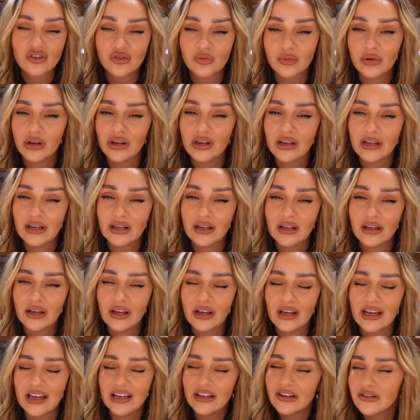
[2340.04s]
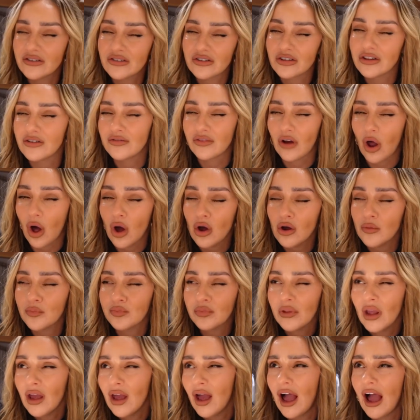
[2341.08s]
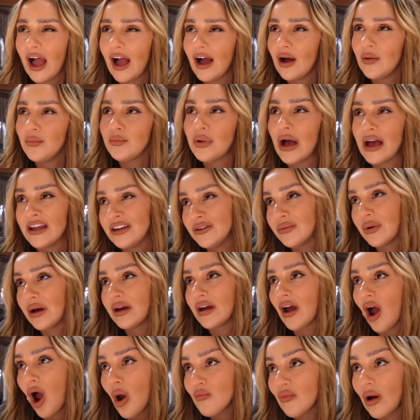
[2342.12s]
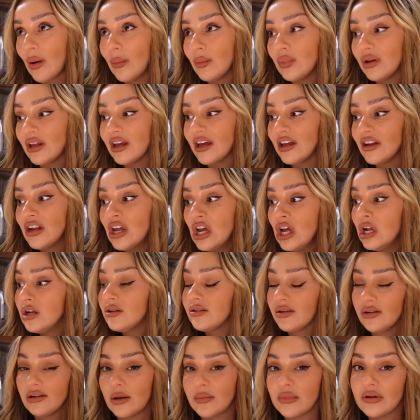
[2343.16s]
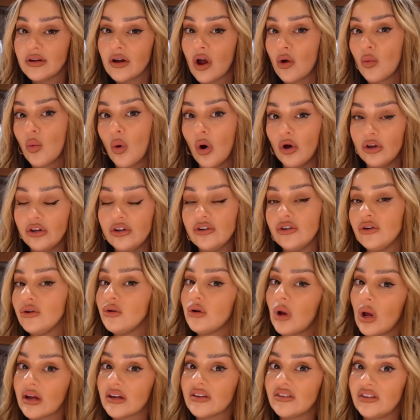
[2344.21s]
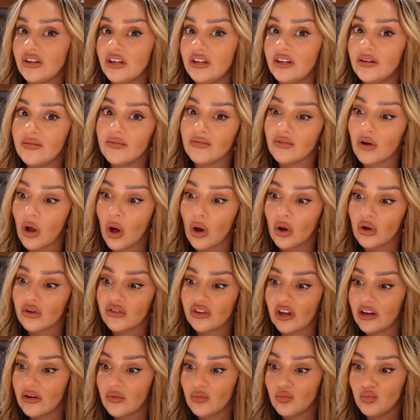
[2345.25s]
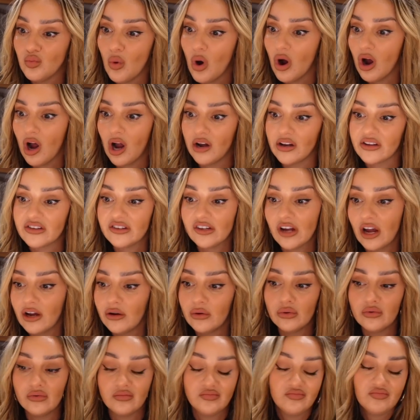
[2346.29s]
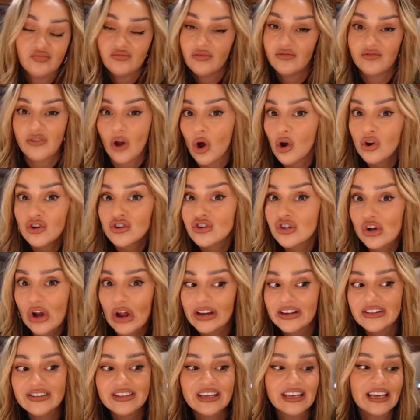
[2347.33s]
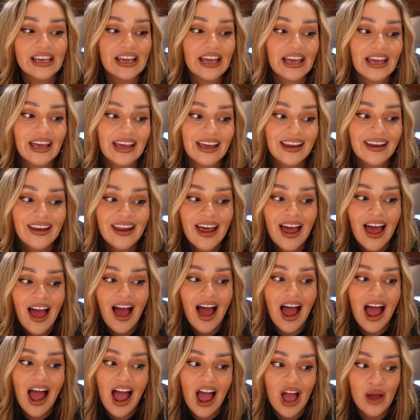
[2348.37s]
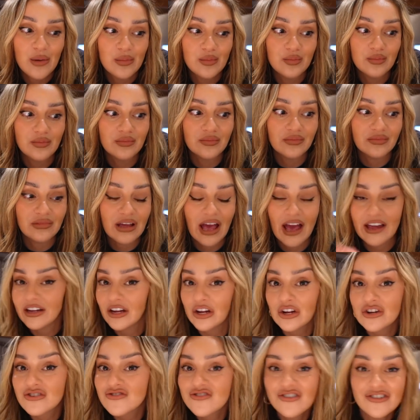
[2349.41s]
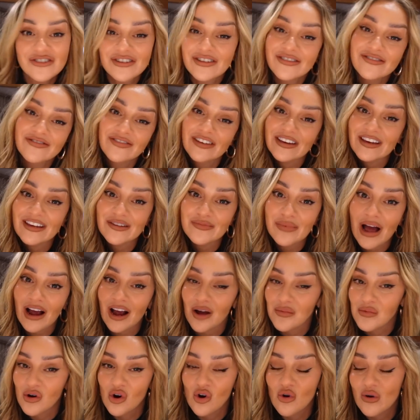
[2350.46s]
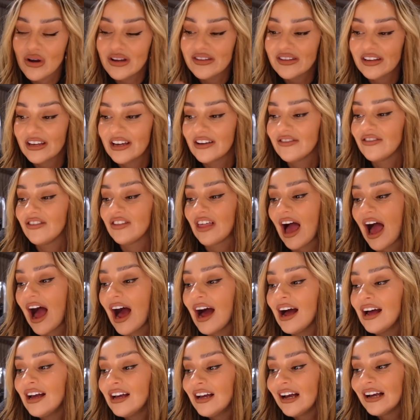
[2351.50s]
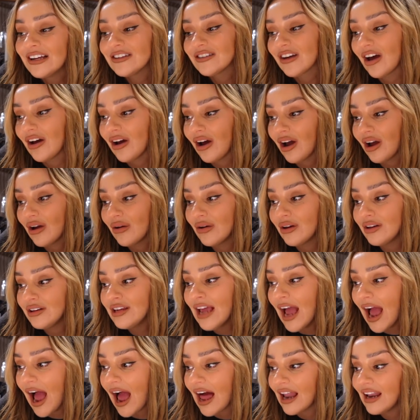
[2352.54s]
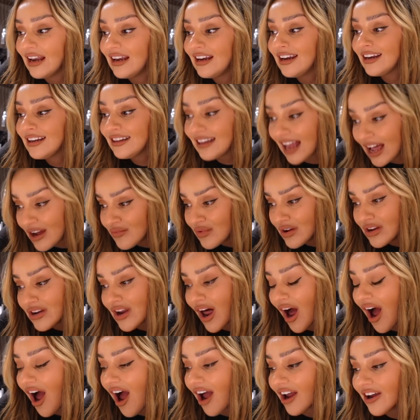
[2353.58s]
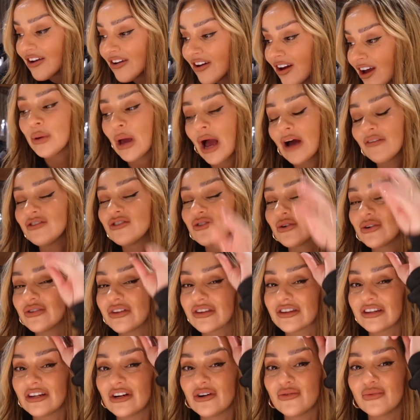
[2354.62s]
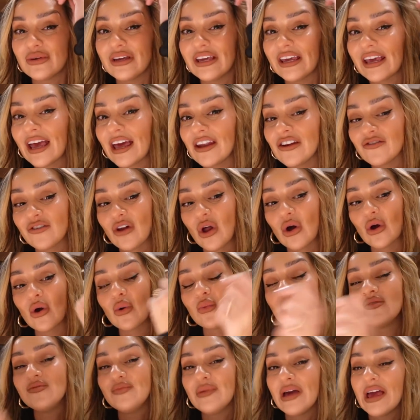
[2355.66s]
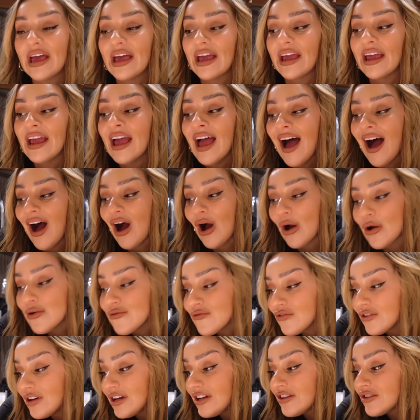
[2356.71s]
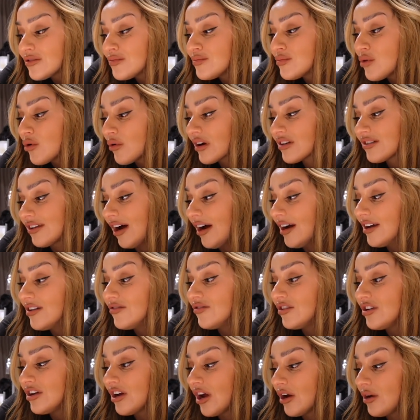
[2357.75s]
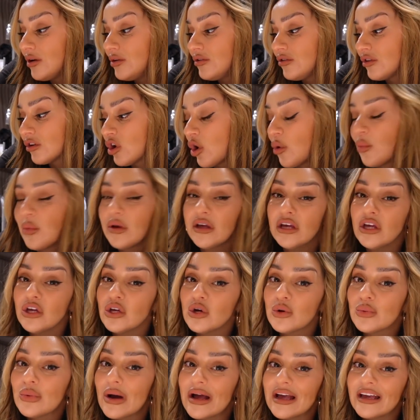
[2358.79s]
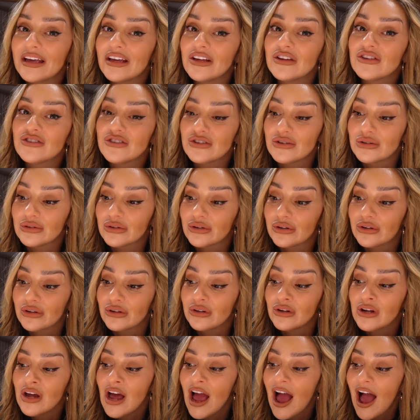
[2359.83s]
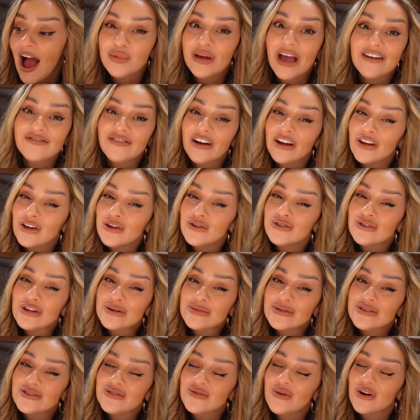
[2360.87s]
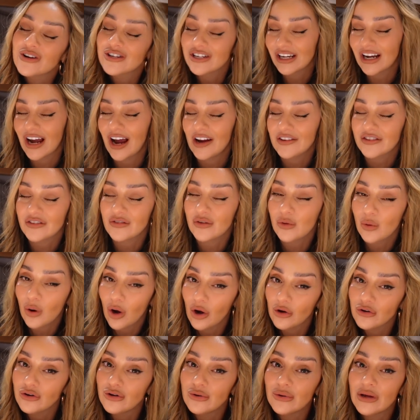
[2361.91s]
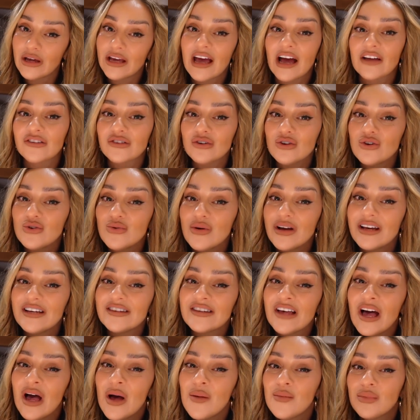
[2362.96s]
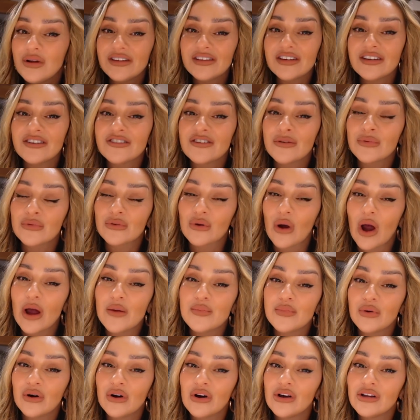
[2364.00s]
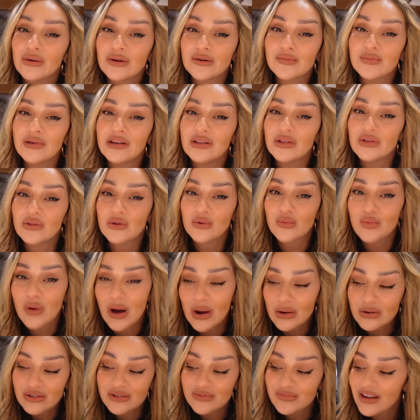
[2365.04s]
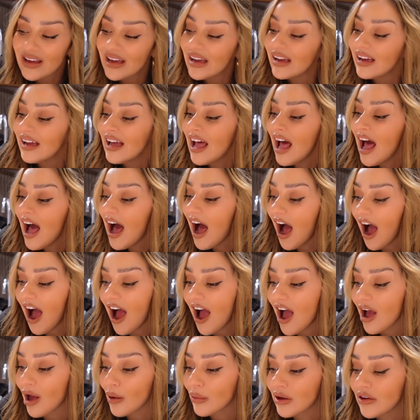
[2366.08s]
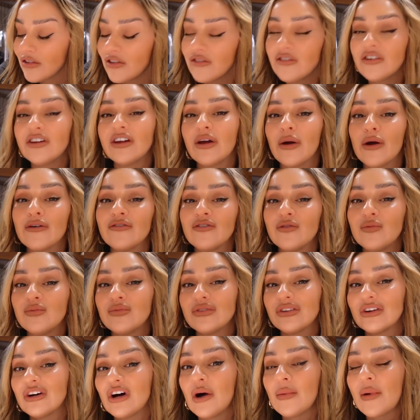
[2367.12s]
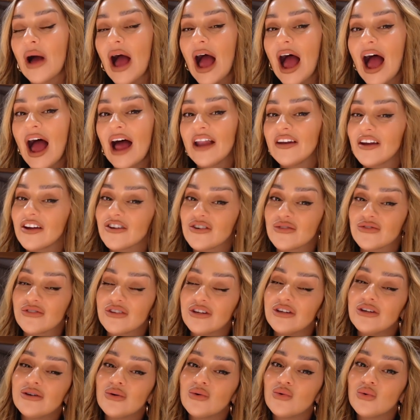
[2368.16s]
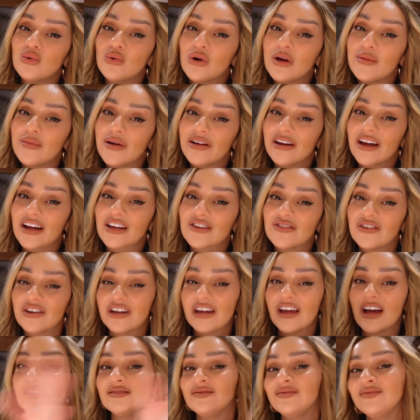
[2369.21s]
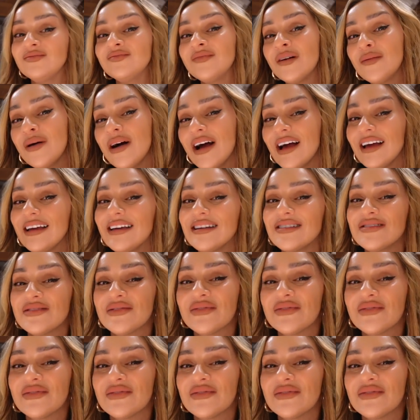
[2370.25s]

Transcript: summit into the vlog. But anyway, I'm rambling. Do let me know what you do like seeing in vlogs and what kind of style vlogs you like seeing. Any constructive feedback, I'm always here for that. So yeah, let me know if you have enjoyed this little weekend vlog with me. Hopefully some more exciting videos coming your way soon. But yeah, thank you so much for watching, guys. If you are new here, as always, please hit the subscribe button. It would mean the world to me. Give the video a thumbs up, and I shall see you all in my next video. Bye-bye.